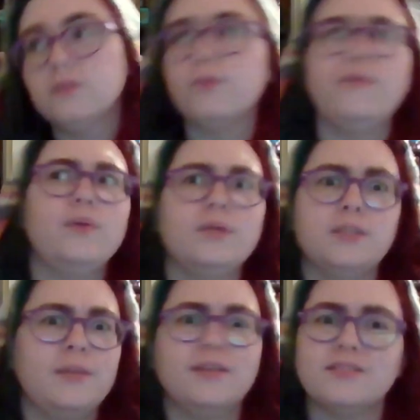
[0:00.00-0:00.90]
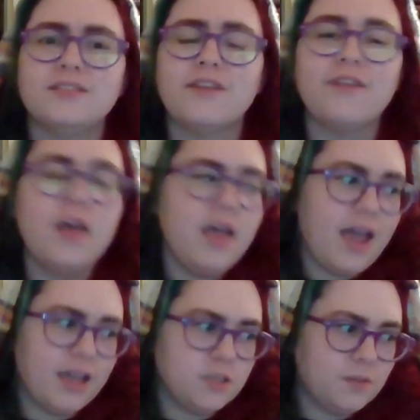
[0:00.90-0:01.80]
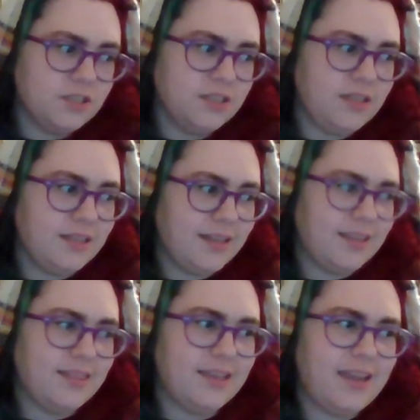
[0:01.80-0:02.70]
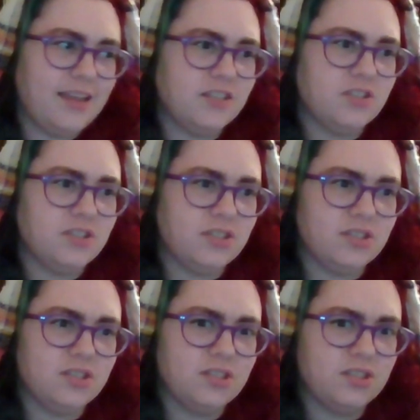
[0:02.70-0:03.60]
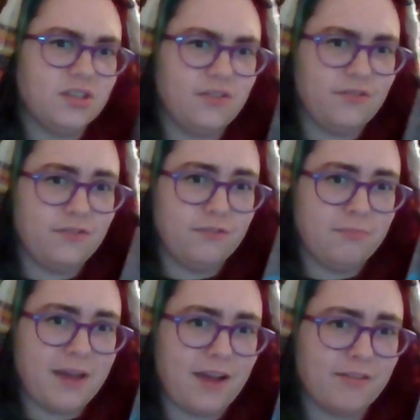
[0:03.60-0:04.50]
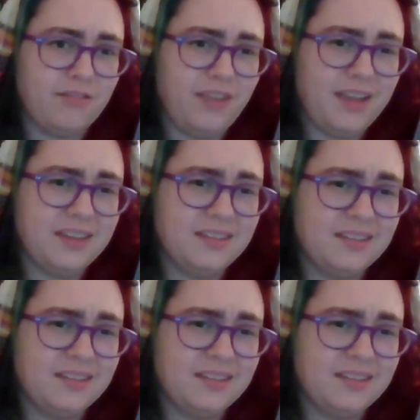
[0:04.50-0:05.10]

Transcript: reviewing somebody else's stuff, especially in like the case of biography.